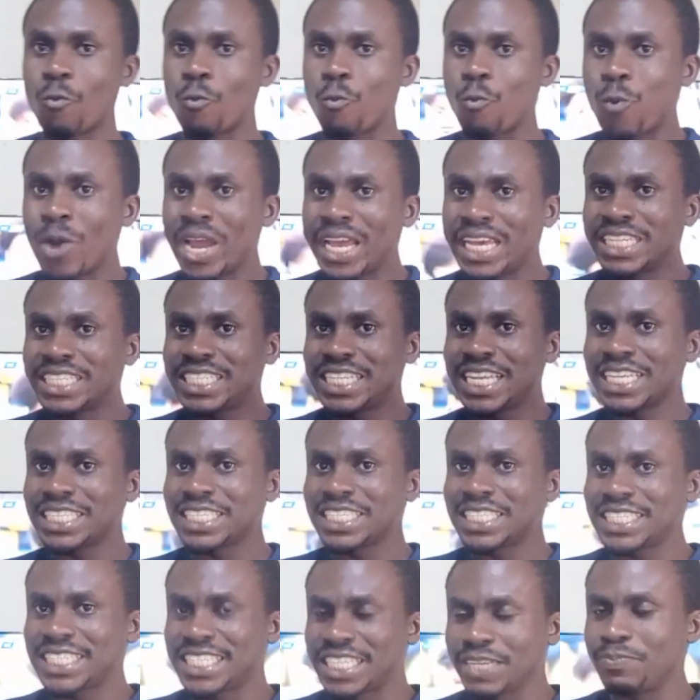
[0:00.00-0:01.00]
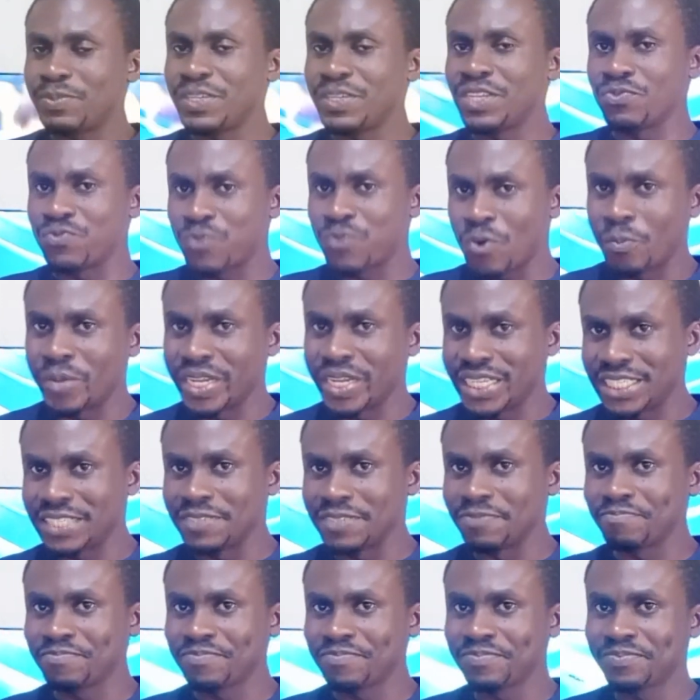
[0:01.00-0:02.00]
waiter's tip deformity.
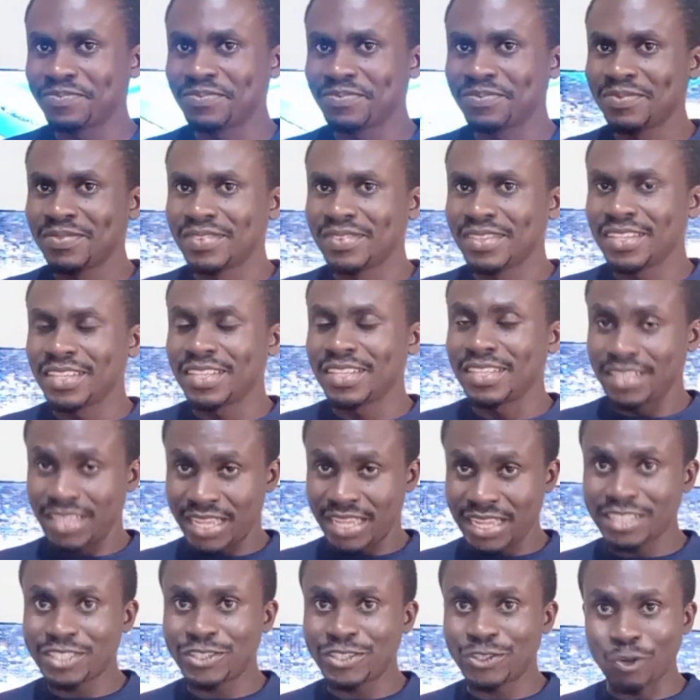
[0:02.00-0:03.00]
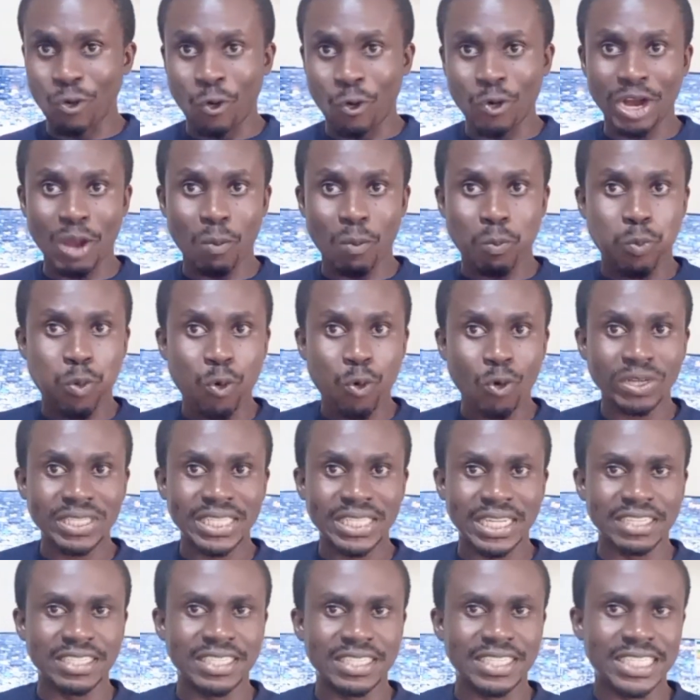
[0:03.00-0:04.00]
Yes, or the
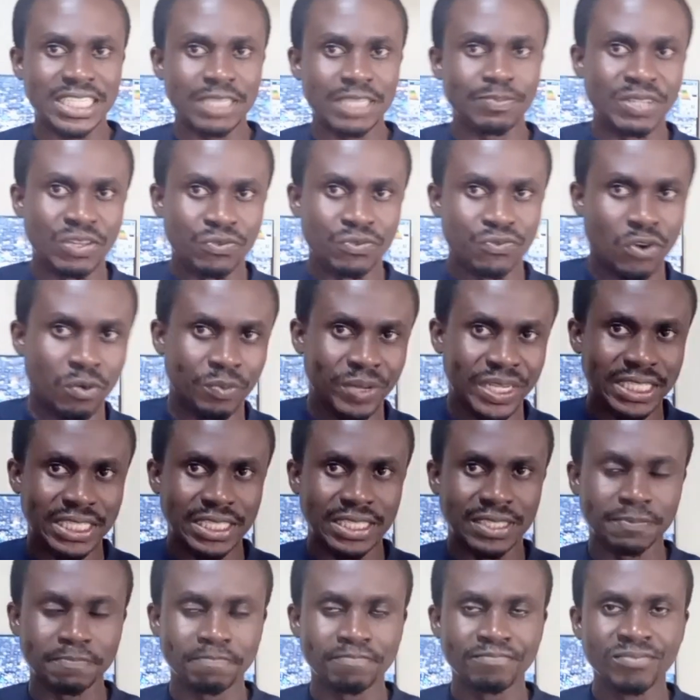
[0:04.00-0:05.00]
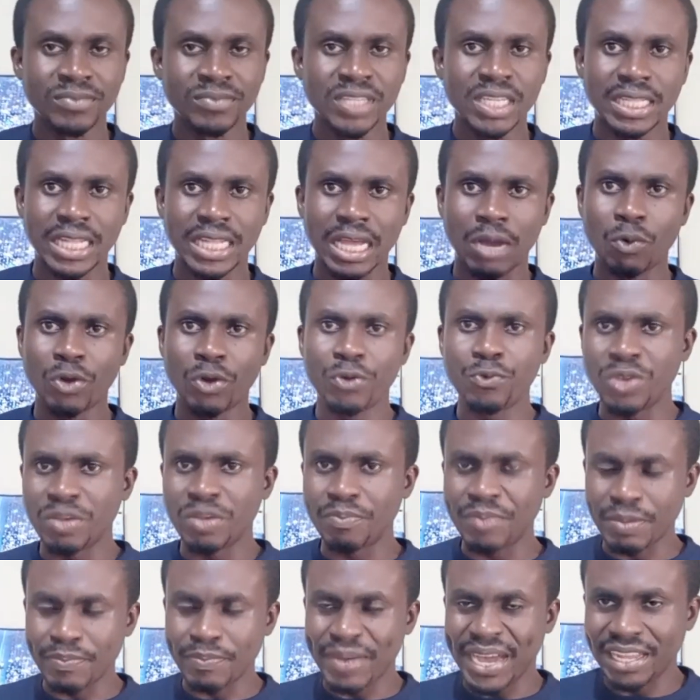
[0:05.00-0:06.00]
porter's tip deformity. Now, what do we
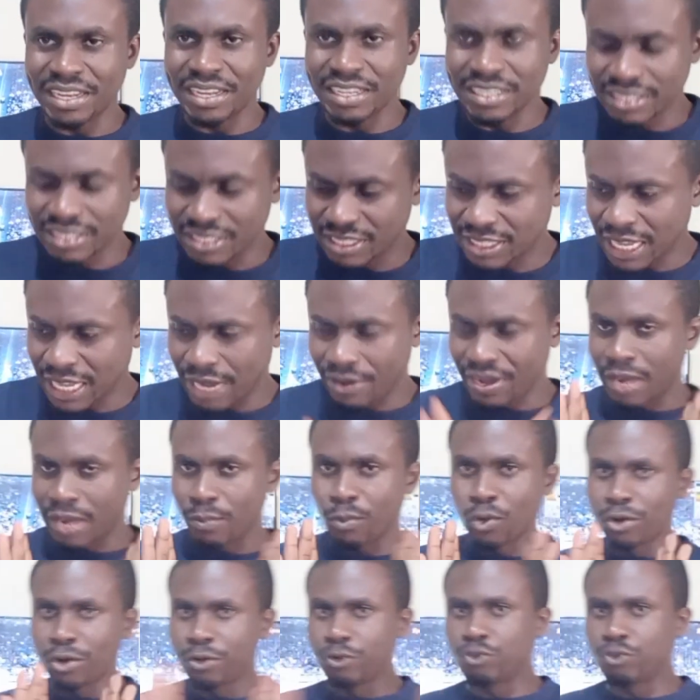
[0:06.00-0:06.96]
mean by this? Now, I'm going to